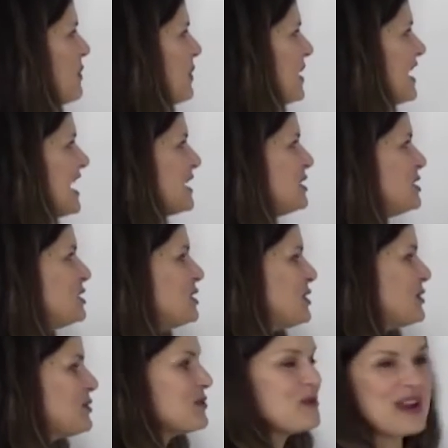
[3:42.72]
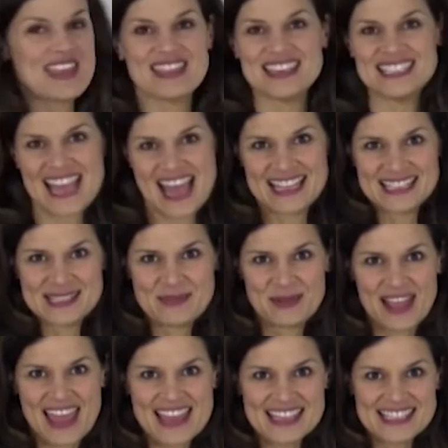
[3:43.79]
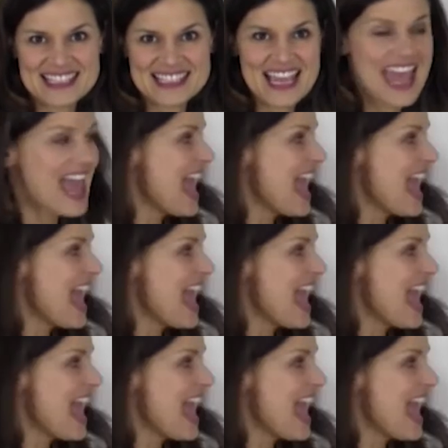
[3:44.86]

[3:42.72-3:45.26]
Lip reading: put a 2 in the tens place